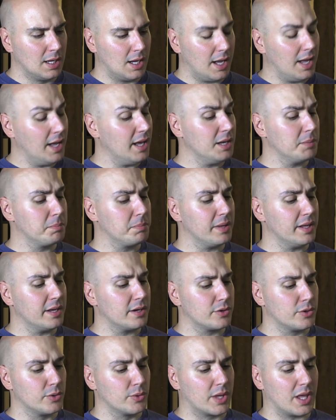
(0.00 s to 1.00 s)
I had a
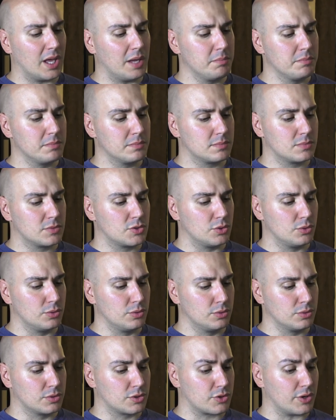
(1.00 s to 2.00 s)
player who came
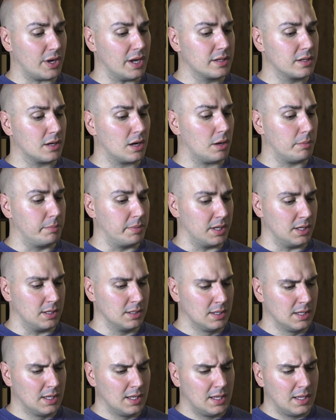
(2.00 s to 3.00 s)
to try the hobby,
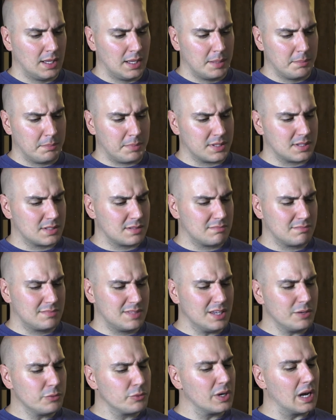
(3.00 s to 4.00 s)
but
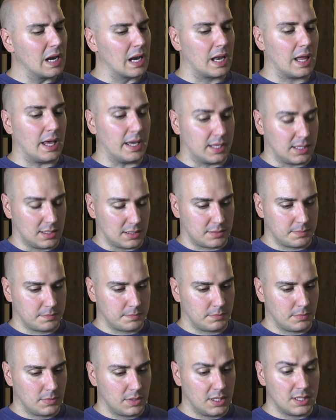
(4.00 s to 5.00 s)
didn't really like it.
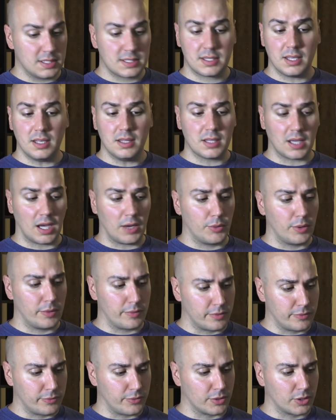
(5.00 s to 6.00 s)
He stayed,
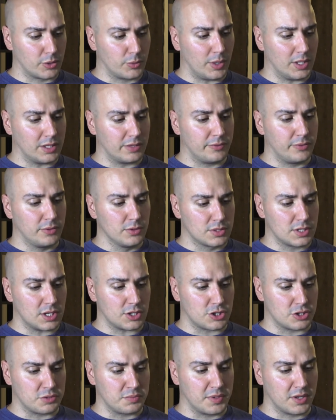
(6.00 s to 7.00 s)
however, for quite a few
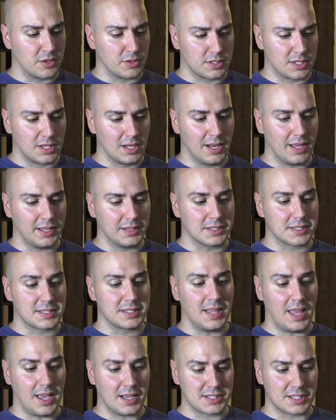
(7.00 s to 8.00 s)
sessions because he liked the
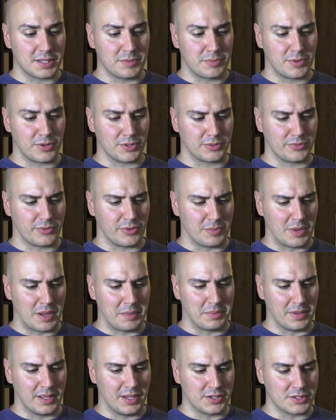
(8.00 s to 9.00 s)
snacks I brought for my
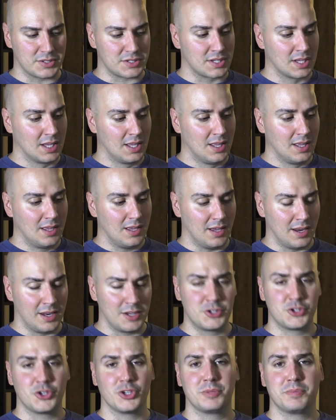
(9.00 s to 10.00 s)
players and
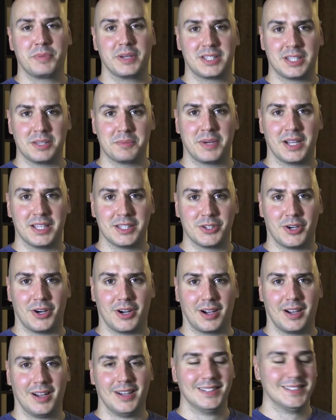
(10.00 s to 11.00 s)
enjoyed petting my
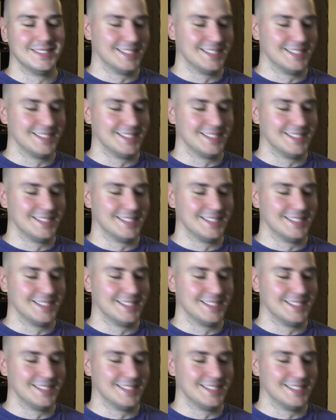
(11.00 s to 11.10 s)
dog.